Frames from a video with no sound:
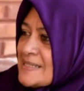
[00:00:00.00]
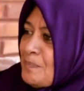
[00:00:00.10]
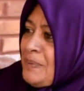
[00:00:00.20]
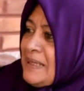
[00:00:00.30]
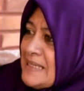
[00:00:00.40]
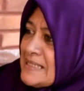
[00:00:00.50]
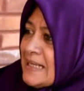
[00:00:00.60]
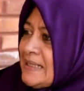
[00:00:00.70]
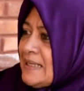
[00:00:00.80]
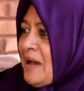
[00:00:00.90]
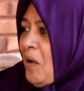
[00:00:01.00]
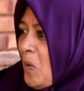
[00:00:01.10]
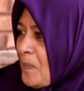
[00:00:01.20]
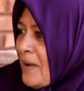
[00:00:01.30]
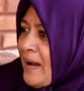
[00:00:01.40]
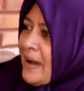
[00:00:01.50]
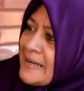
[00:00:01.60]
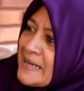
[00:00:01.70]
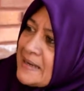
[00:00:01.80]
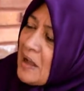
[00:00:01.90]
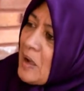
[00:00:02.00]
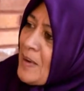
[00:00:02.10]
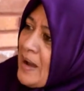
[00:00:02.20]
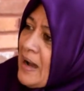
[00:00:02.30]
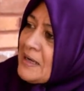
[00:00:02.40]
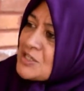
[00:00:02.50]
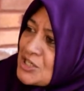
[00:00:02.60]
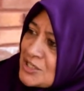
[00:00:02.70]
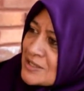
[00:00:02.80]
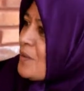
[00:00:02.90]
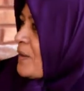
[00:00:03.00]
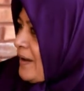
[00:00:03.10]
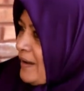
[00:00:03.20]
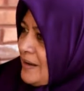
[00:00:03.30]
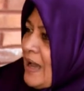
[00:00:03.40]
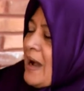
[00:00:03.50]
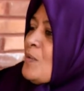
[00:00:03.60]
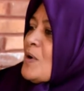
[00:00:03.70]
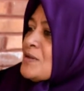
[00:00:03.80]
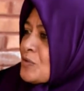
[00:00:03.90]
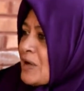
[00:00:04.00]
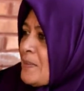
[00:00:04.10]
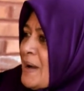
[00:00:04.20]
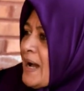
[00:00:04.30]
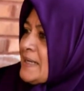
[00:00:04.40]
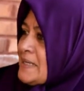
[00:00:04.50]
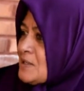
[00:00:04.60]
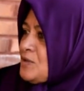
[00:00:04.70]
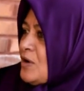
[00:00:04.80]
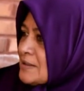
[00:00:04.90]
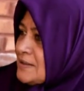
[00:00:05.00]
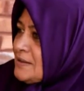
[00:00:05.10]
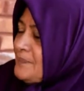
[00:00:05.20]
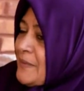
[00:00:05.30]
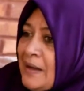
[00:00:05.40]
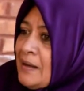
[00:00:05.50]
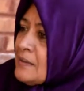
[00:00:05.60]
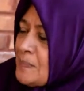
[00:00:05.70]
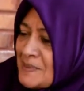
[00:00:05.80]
And I said, please, I need help. I need help. Hashish, cocaine. I want to come. I need a doctor.